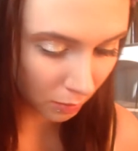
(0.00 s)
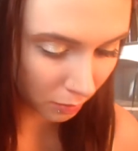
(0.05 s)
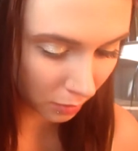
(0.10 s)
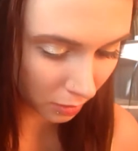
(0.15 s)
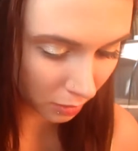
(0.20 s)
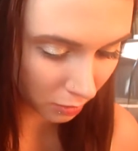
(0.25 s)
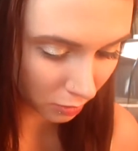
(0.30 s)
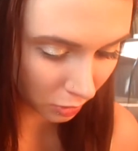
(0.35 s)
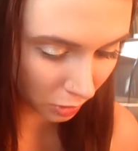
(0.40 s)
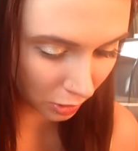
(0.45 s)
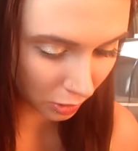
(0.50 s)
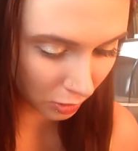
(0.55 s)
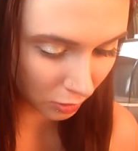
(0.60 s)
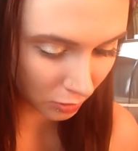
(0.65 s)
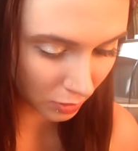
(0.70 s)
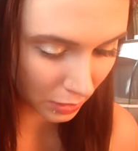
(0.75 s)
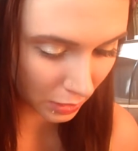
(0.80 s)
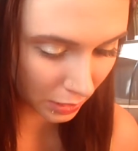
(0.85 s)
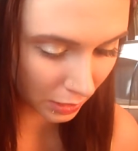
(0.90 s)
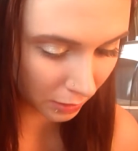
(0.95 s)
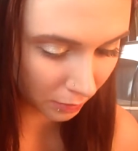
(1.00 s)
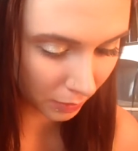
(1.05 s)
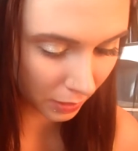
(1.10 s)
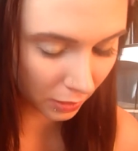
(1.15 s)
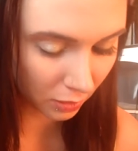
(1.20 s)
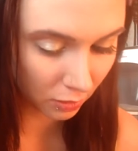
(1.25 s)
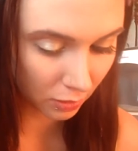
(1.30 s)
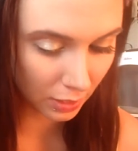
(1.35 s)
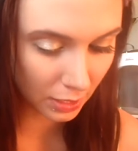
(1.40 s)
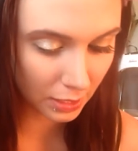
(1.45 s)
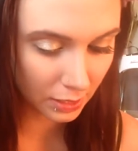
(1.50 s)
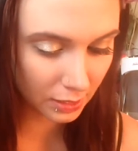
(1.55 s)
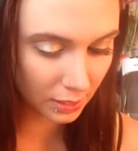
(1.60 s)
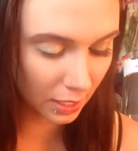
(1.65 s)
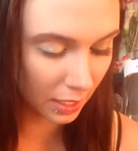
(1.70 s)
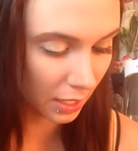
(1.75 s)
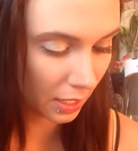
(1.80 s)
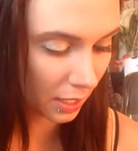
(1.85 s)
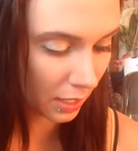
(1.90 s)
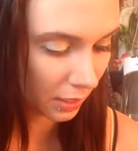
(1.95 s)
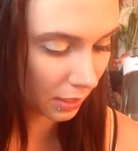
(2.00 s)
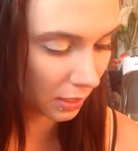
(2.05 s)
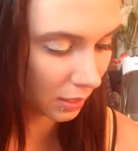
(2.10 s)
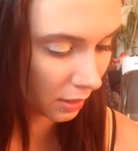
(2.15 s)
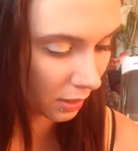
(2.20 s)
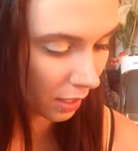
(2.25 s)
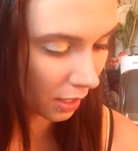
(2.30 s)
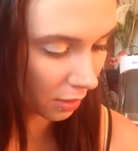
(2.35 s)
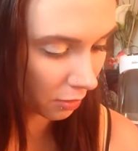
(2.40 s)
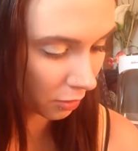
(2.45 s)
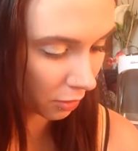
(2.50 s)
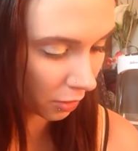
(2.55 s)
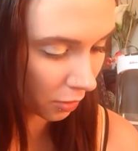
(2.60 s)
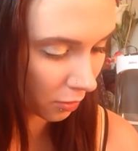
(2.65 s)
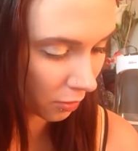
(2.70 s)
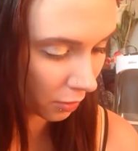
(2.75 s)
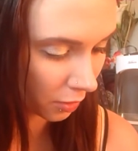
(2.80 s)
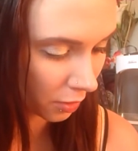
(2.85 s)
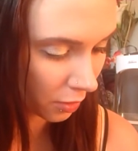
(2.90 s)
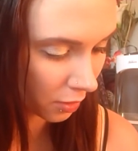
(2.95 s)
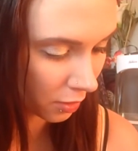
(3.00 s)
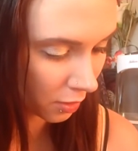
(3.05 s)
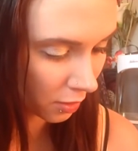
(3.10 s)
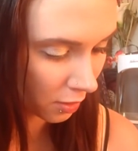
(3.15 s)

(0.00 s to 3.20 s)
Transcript: I usually use it in my crease and in the outer corner.